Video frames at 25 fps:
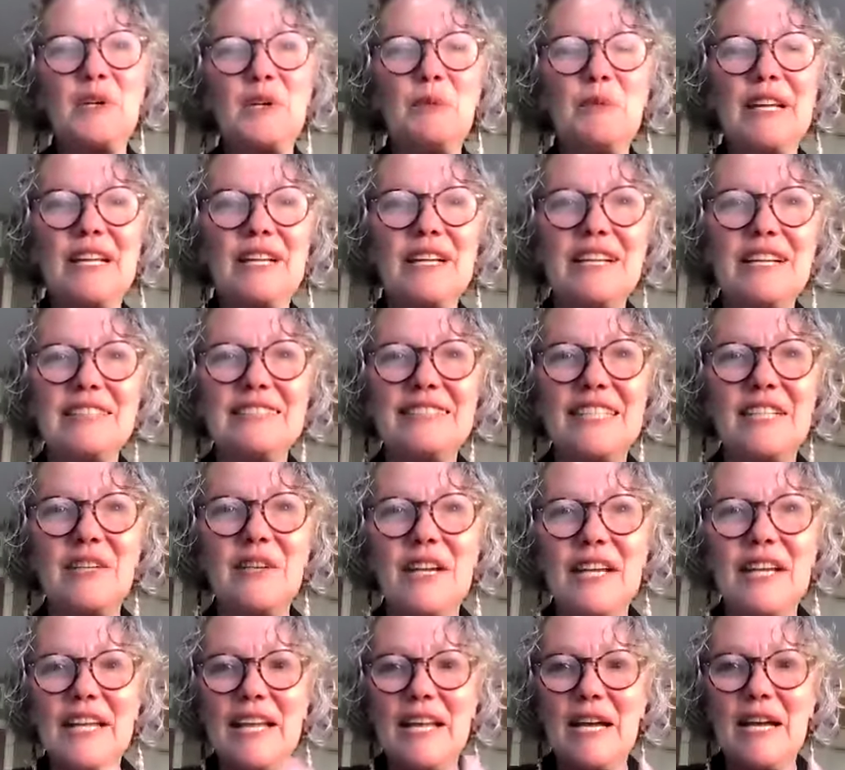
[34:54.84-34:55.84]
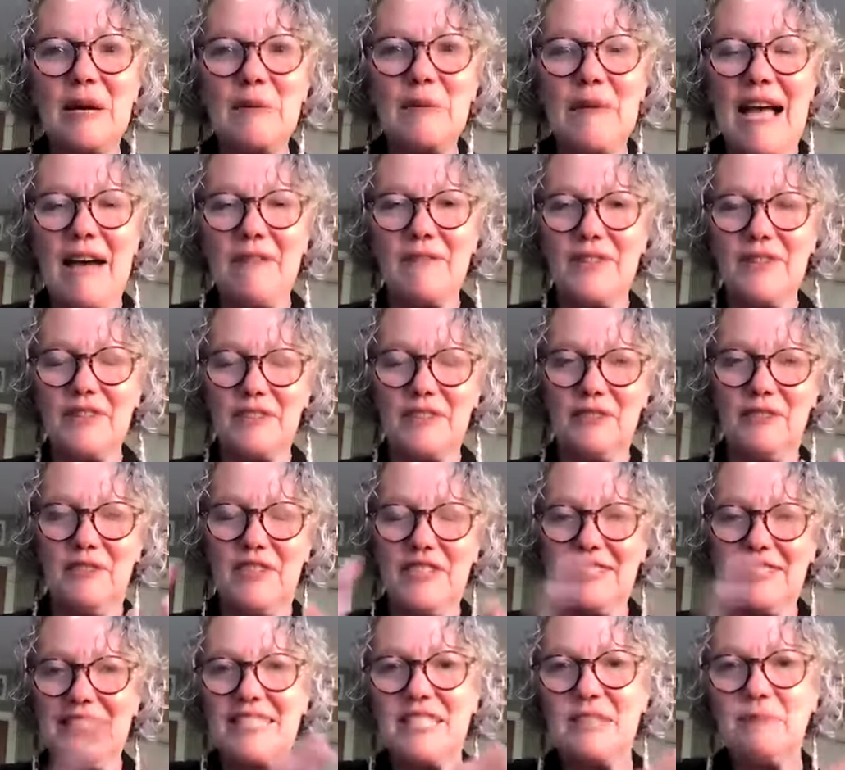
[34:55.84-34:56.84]
because here I am, have this
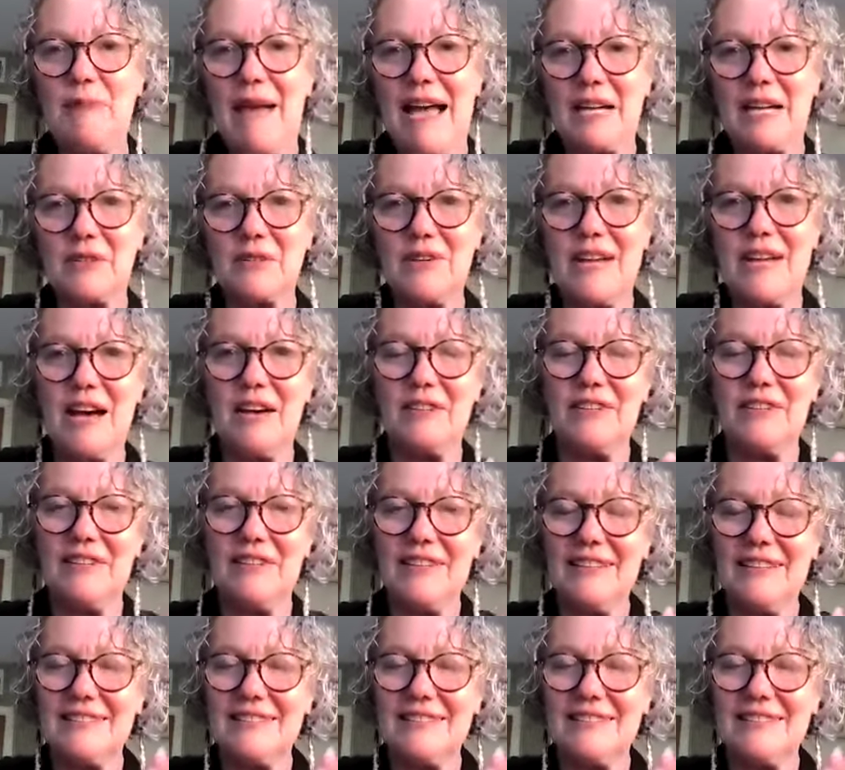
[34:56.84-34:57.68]
physics background and